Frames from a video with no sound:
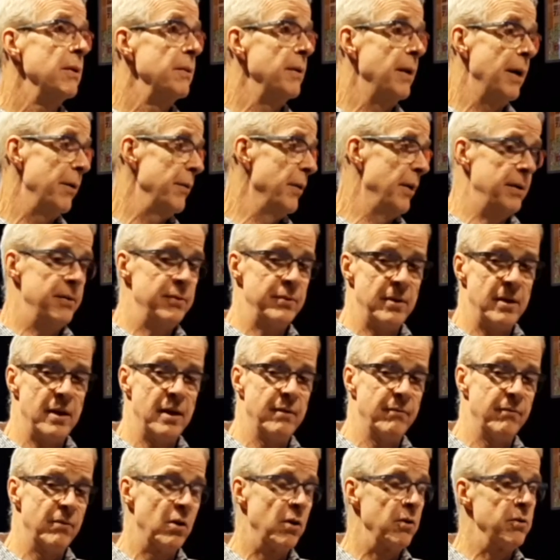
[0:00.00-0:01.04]
Nowadays, they
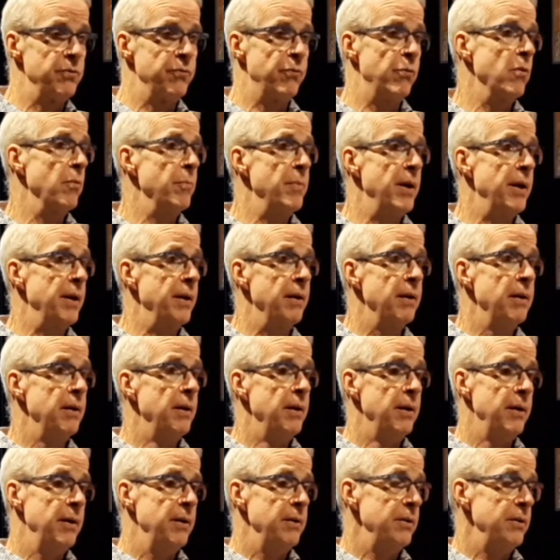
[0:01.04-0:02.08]
have large format
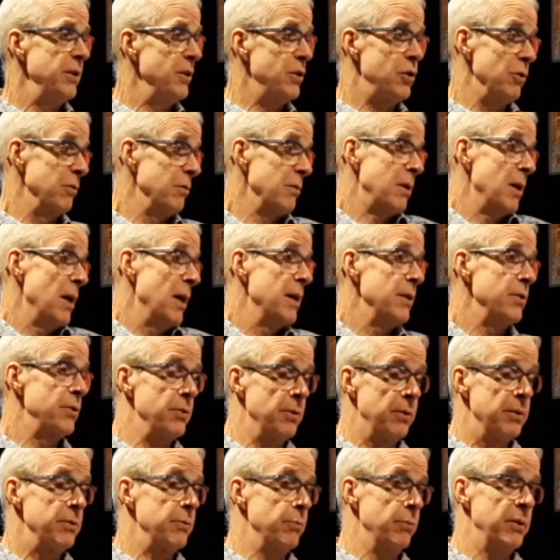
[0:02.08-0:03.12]
digital
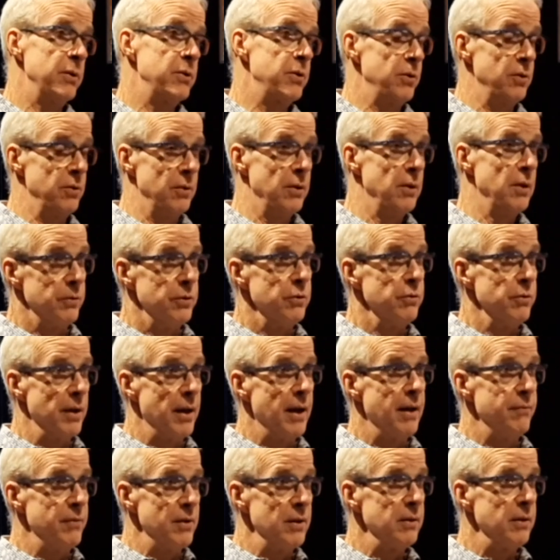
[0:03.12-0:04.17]
consoles, which do the
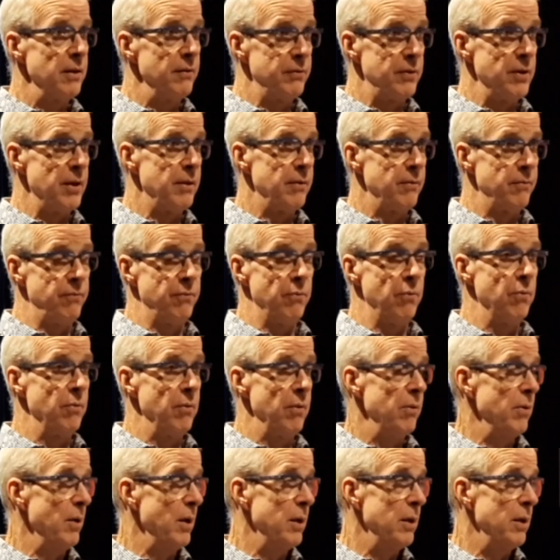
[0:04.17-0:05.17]
heavy lifting for